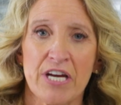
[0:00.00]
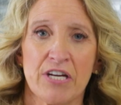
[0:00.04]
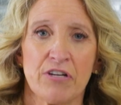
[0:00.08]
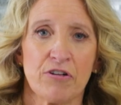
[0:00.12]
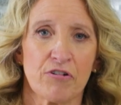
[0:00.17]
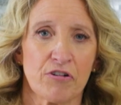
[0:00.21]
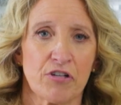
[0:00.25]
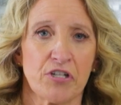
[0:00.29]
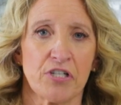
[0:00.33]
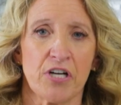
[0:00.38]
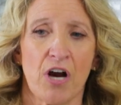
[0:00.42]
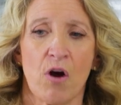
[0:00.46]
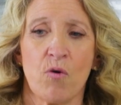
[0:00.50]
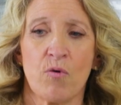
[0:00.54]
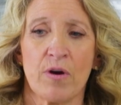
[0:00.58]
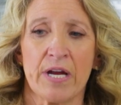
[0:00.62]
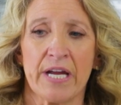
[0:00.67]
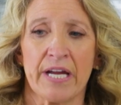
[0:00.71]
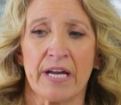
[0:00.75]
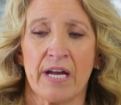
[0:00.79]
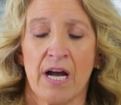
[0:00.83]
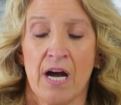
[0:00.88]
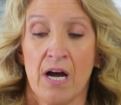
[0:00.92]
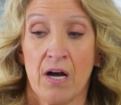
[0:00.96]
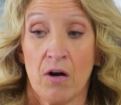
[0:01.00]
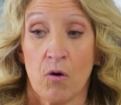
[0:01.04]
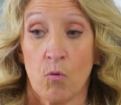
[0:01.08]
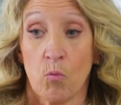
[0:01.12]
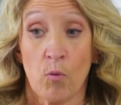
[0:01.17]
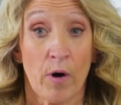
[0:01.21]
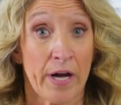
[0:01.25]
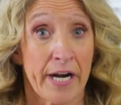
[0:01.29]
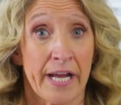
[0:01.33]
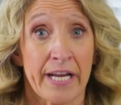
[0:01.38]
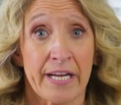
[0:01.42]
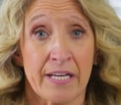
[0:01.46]
you're showing,
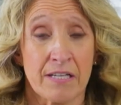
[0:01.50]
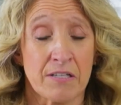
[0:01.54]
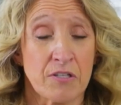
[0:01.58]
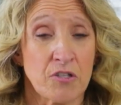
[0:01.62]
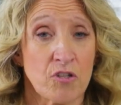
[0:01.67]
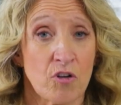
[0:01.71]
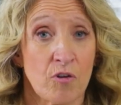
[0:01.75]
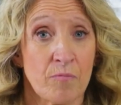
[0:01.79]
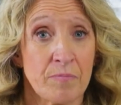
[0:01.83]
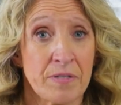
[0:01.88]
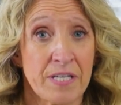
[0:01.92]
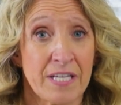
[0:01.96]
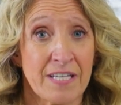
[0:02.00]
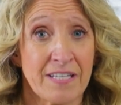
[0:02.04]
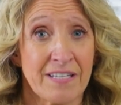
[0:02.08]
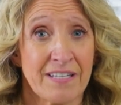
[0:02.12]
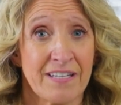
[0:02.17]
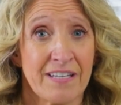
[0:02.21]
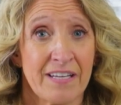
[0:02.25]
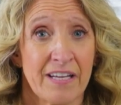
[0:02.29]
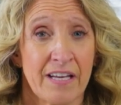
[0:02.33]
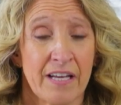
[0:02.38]
one, I consumed it.